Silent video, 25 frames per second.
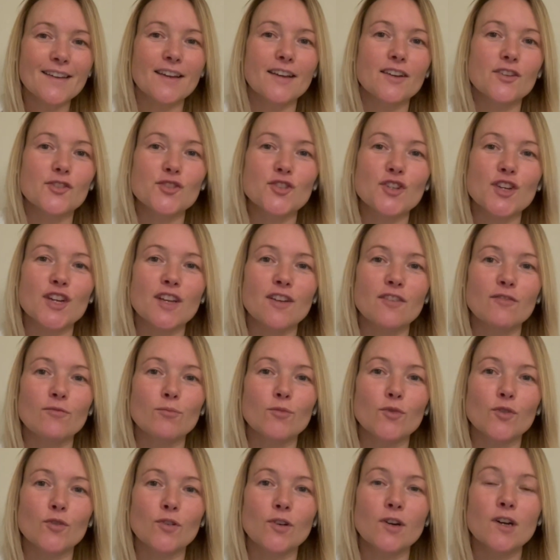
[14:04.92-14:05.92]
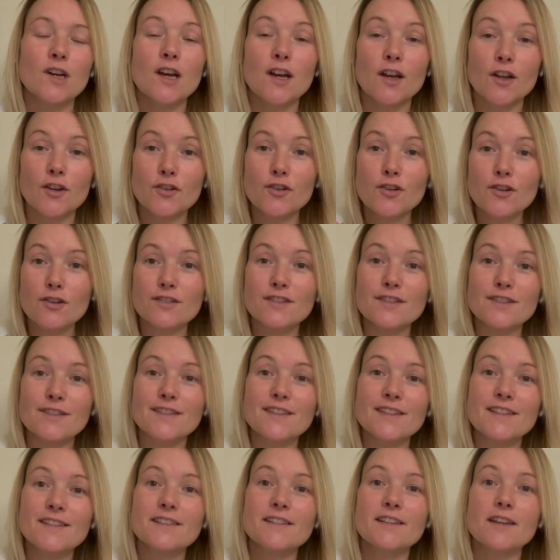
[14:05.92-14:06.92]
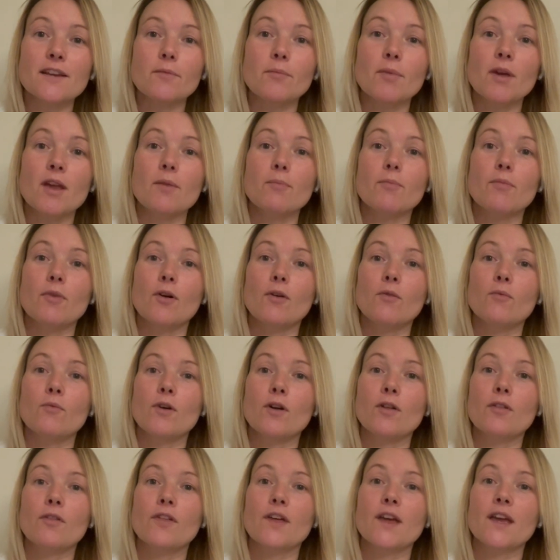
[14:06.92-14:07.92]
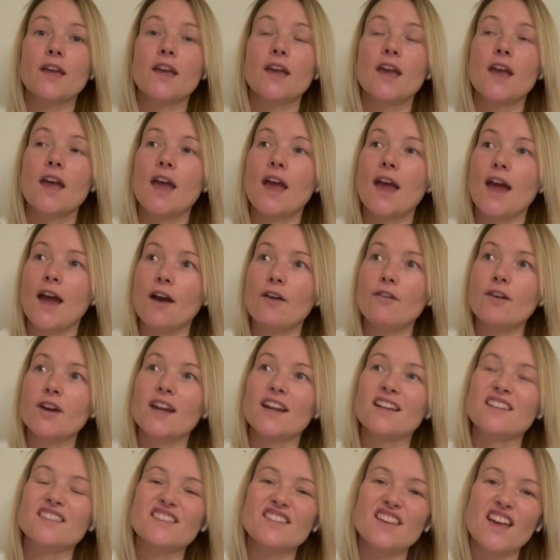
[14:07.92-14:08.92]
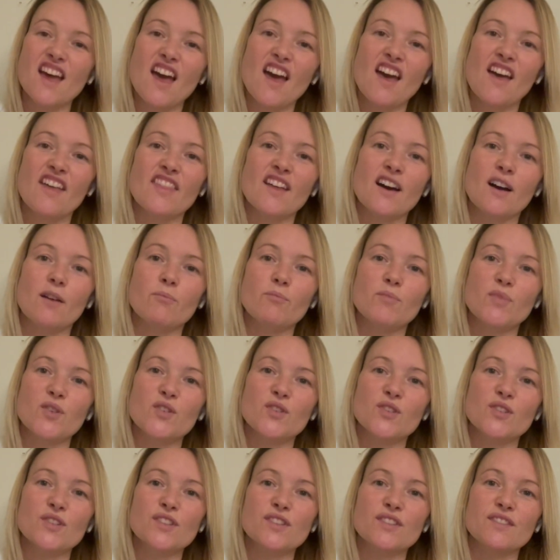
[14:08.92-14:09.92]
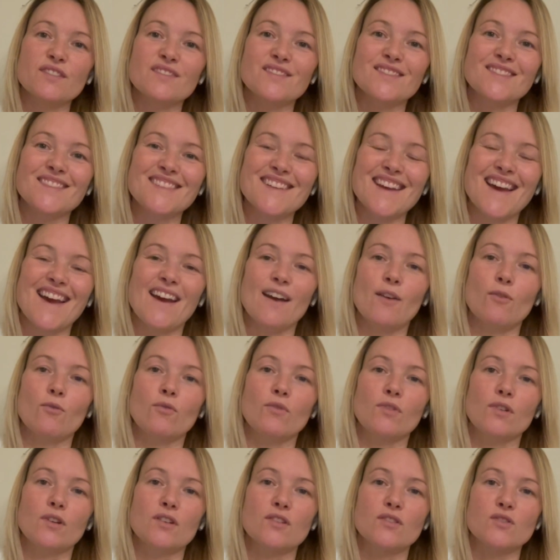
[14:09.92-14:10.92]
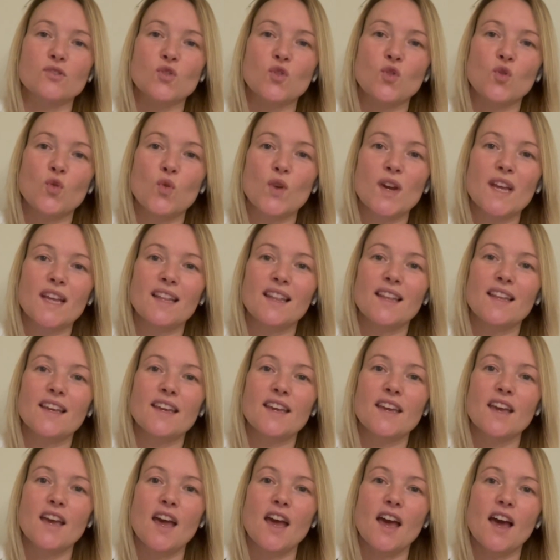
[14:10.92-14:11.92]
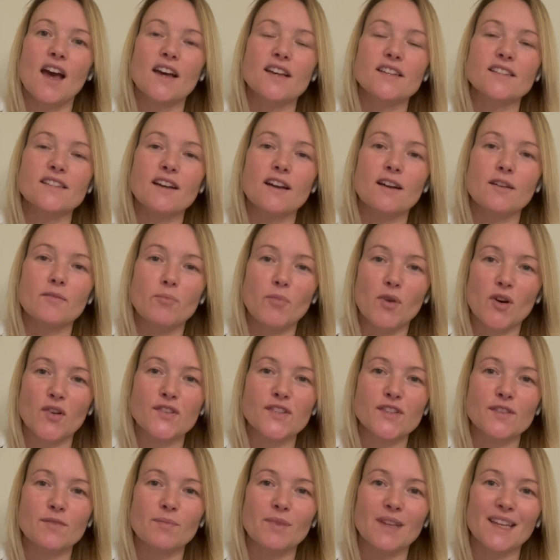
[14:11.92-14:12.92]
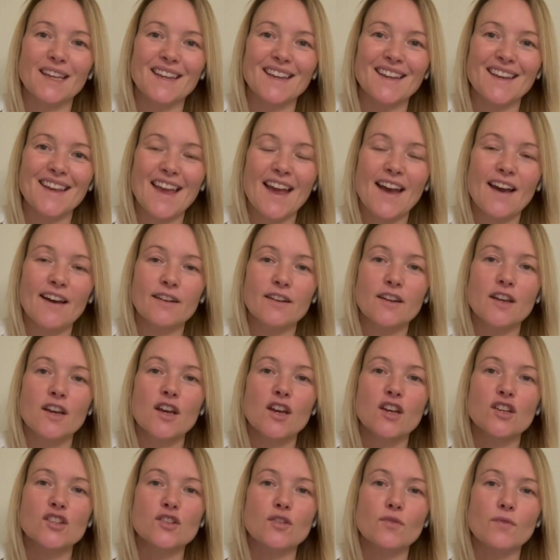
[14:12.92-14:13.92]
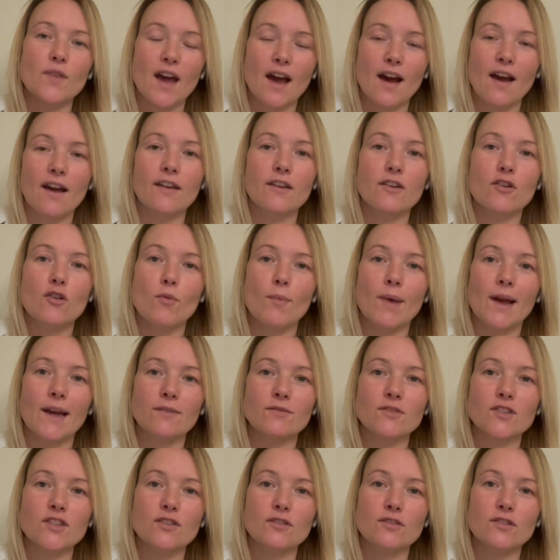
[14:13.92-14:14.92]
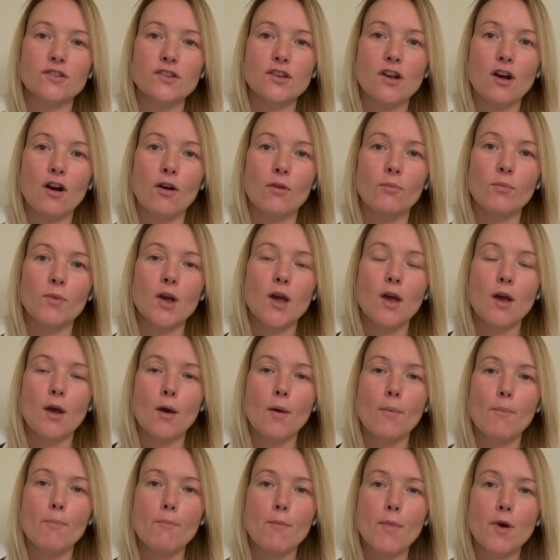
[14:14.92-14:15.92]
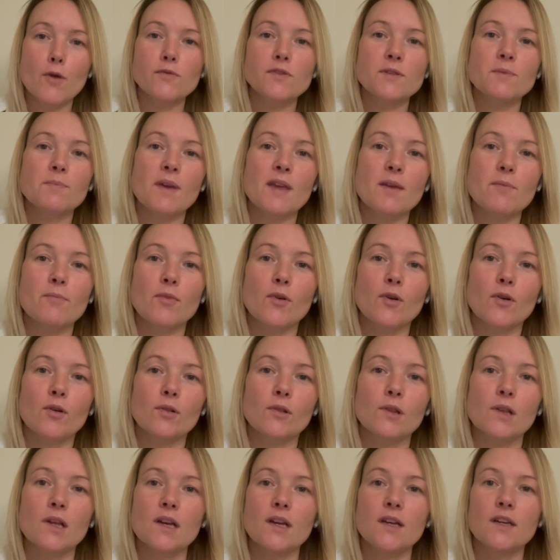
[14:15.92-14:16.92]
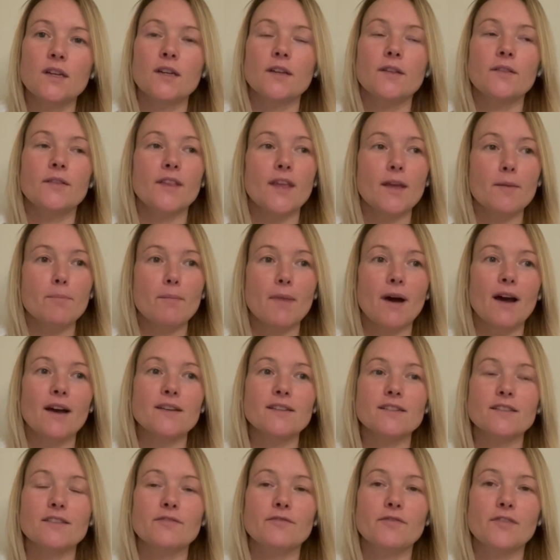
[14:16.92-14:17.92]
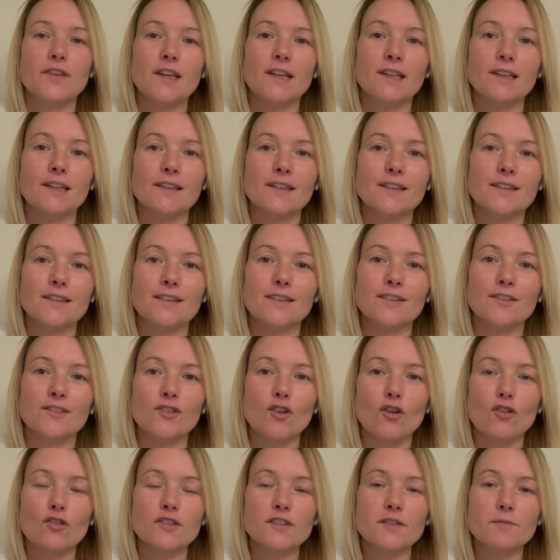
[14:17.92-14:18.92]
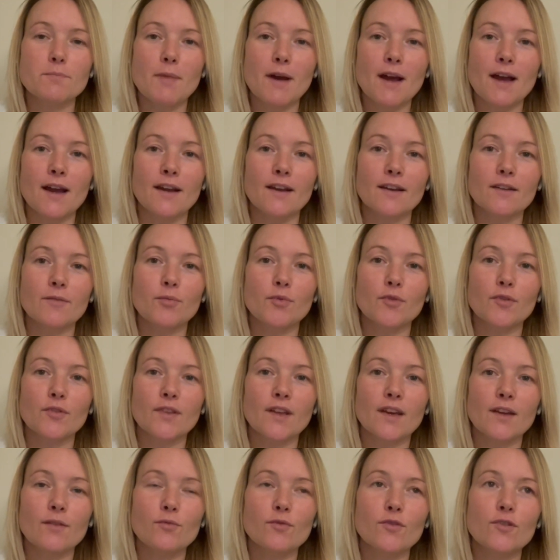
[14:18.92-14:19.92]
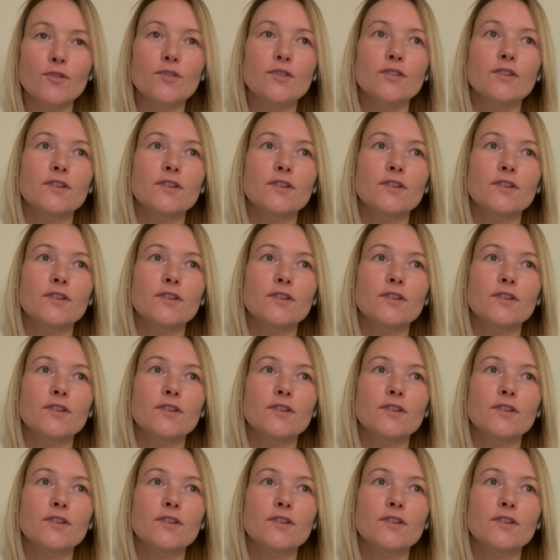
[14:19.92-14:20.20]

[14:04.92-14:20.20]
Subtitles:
achieve more? Narcissistic people will think, how can I tear that person down as quickly as I possibly can so that I come out on top? Most people, they might feel a little knocked back, but they would,